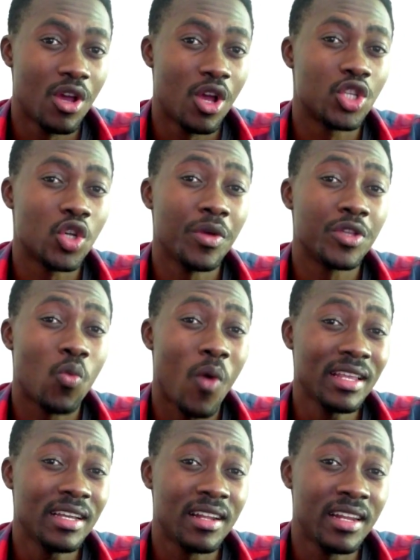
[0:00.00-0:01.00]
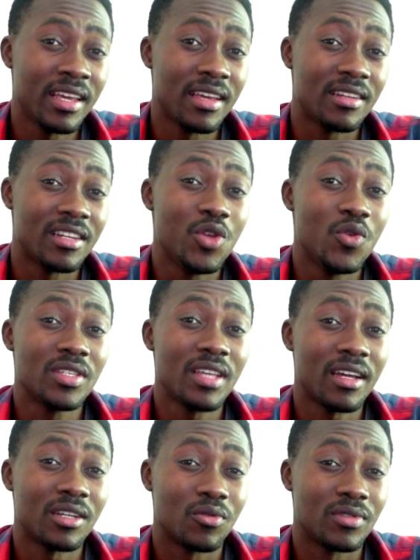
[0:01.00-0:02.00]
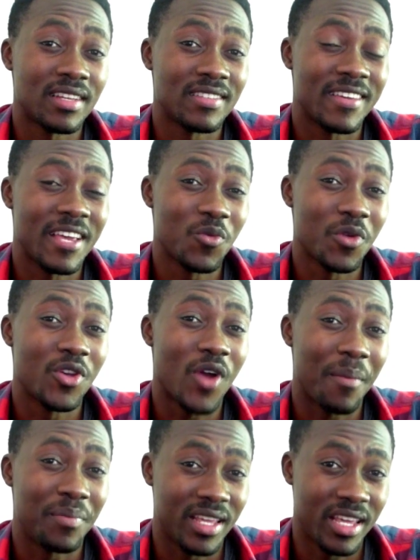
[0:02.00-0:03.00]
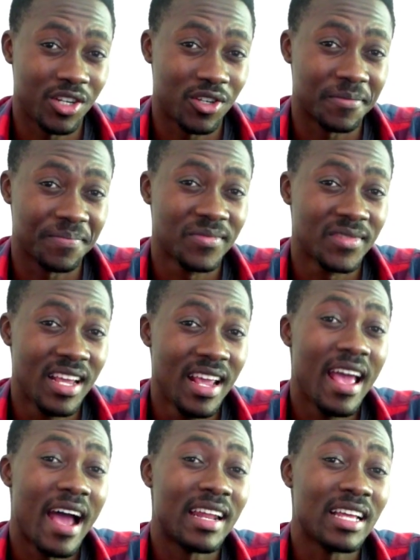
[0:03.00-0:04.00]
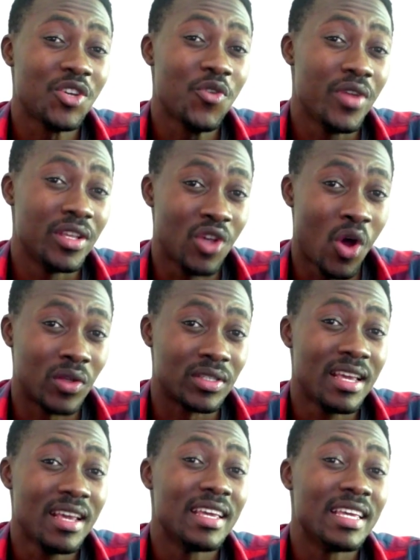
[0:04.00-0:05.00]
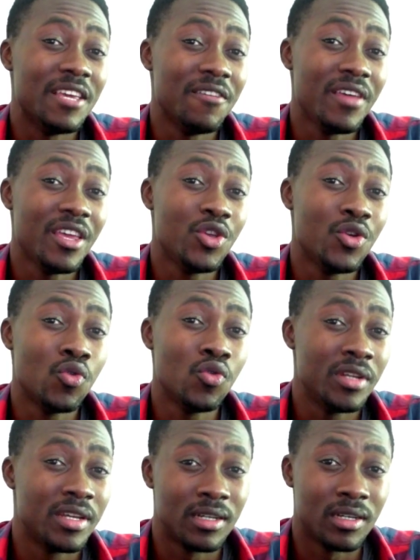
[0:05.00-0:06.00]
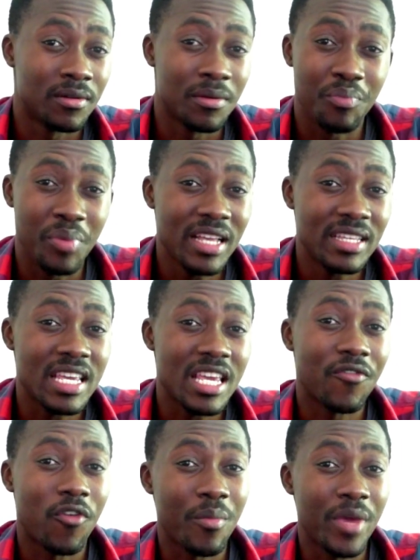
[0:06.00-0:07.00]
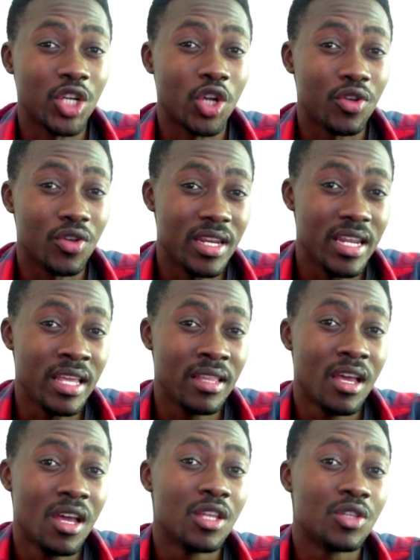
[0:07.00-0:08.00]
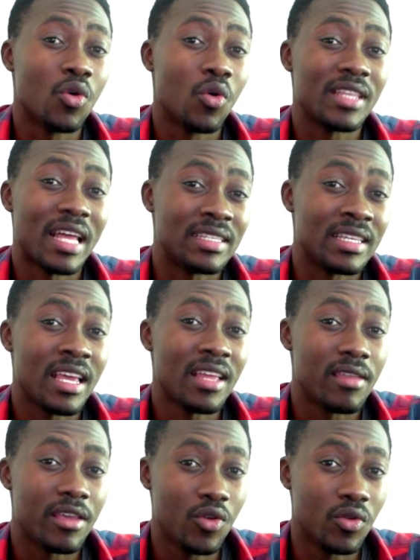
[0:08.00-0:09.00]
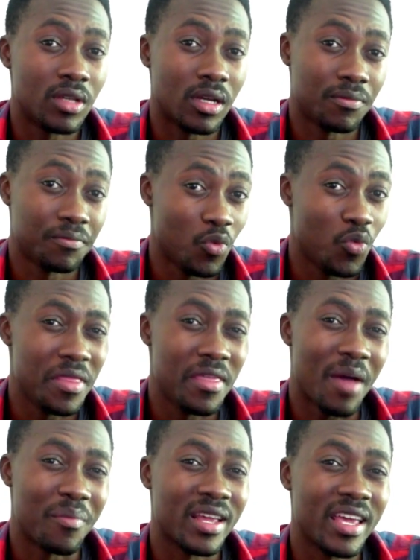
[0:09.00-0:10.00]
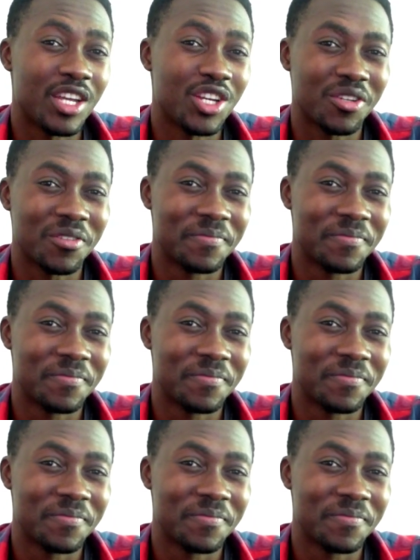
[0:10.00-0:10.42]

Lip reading: So with one click, the user can authenticate with your application, and as a result, giving you the basic information you need to authenticate the user with the application.